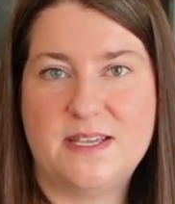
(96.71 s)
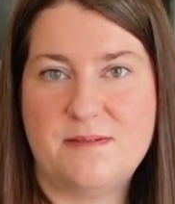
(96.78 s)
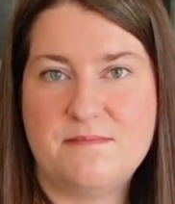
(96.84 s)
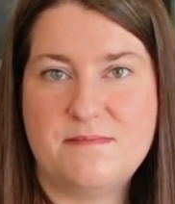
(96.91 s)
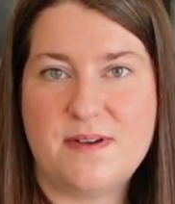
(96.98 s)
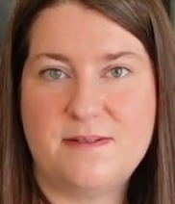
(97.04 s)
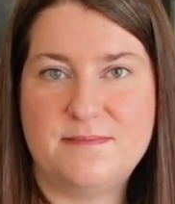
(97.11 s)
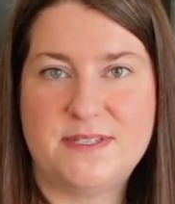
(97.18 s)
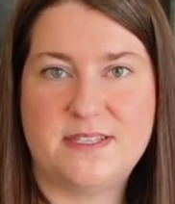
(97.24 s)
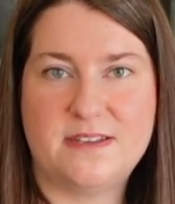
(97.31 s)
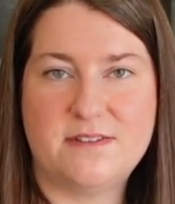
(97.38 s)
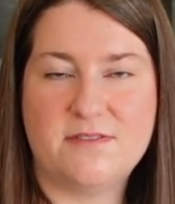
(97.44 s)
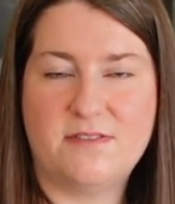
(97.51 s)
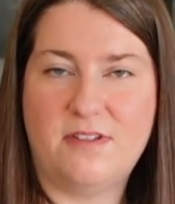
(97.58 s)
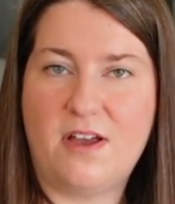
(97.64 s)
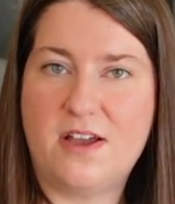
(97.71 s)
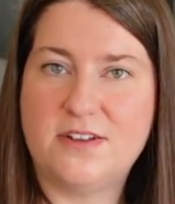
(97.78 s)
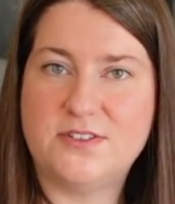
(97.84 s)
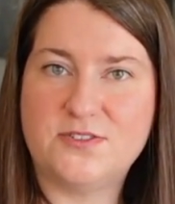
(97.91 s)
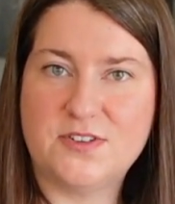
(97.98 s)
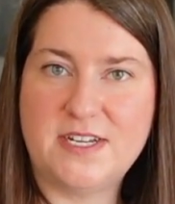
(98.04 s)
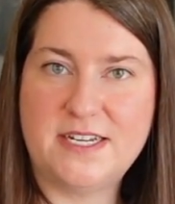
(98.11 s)
and bumps in your
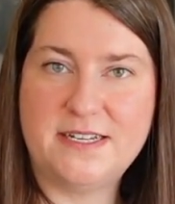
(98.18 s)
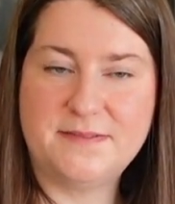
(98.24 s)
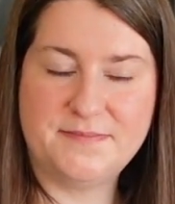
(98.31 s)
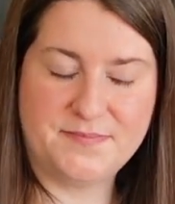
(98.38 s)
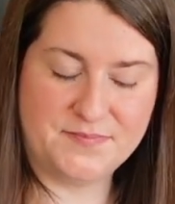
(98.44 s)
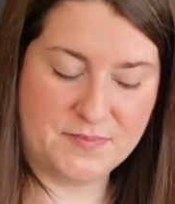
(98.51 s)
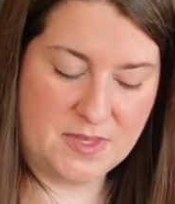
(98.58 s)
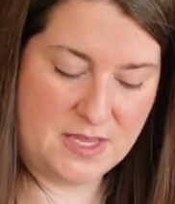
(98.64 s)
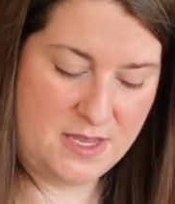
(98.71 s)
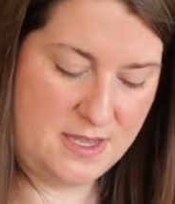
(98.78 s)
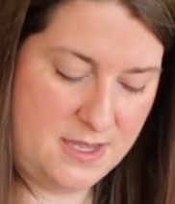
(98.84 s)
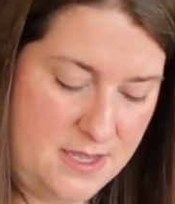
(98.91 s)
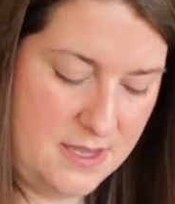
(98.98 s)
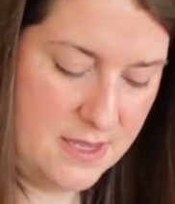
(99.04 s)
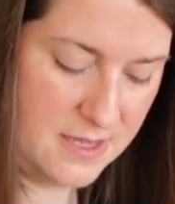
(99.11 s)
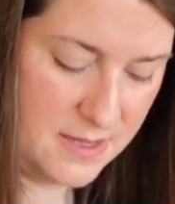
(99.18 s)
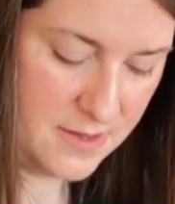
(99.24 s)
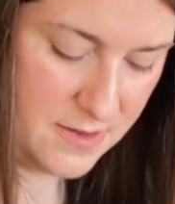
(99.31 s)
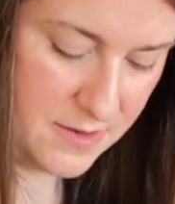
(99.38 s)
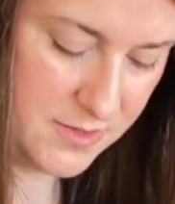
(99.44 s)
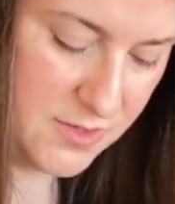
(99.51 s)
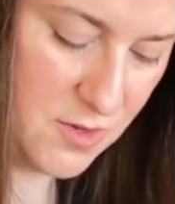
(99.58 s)
laundry.
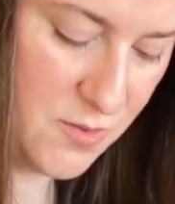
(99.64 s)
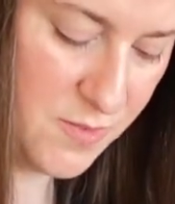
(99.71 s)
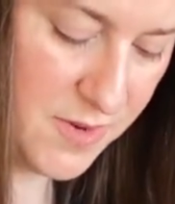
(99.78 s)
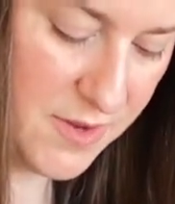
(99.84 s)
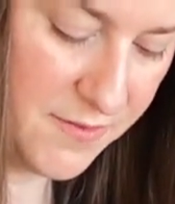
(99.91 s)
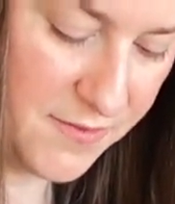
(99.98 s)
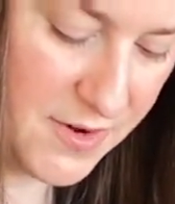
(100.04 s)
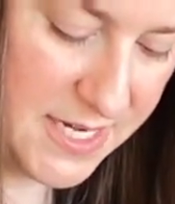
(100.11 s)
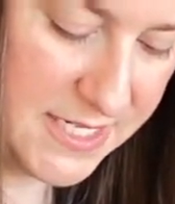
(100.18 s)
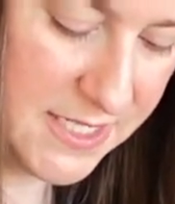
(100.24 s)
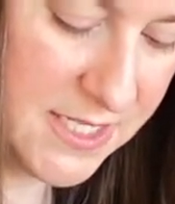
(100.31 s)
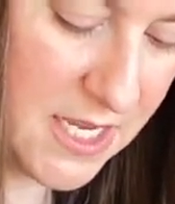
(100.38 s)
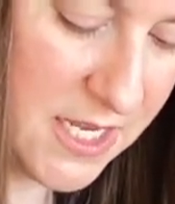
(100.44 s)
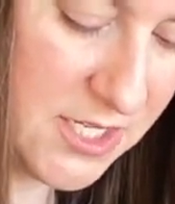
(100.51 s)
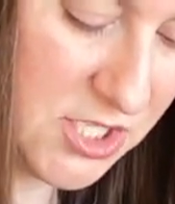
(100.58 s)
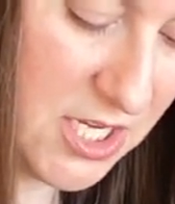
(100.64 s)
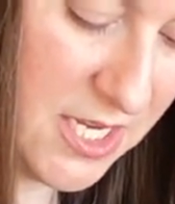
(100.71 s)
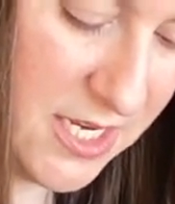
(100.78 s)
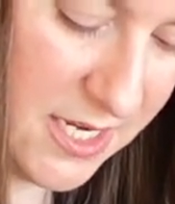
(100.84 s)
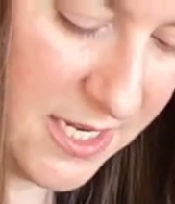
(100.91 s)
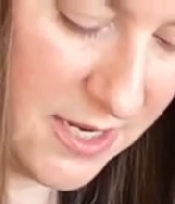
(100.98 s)
Don't be afraid to touch it.